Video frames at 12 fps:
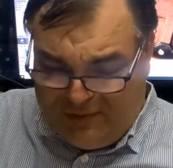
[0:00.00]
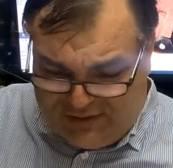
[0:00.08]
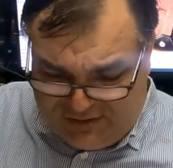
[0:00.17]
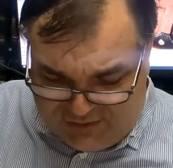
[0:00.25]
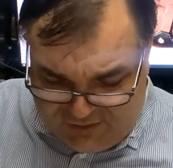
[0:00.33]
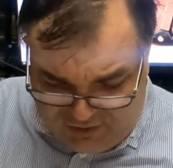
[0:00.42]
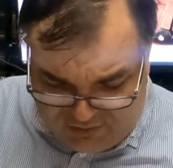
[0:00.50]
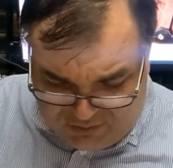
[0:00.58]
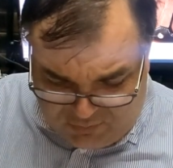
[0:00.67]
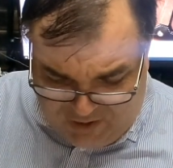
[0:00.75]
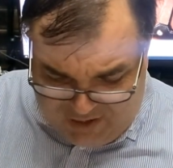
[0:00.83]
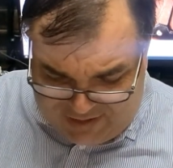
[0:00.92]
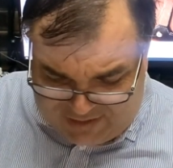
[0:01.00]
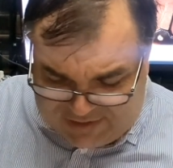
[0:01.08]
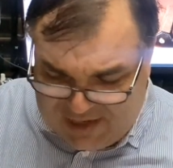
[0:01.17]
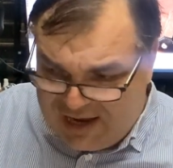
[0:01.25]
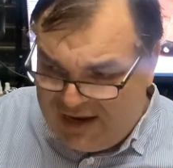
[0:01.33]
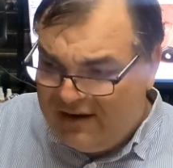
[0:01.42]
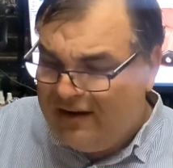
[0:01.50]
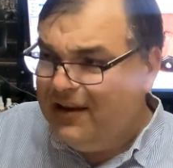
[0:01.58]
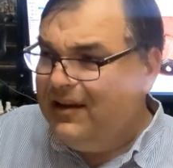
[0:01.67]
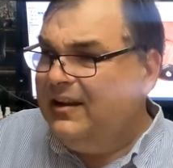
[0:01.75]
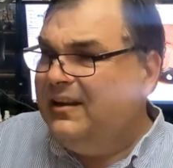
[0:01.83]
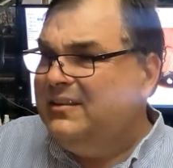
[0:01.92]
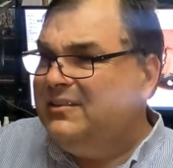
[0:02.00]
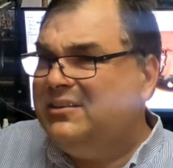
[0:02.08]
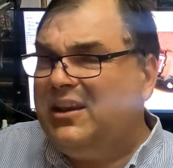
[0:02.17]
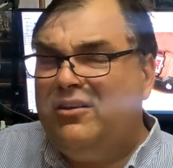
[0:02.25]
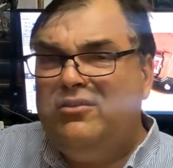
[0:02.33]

It's not the way it's done. So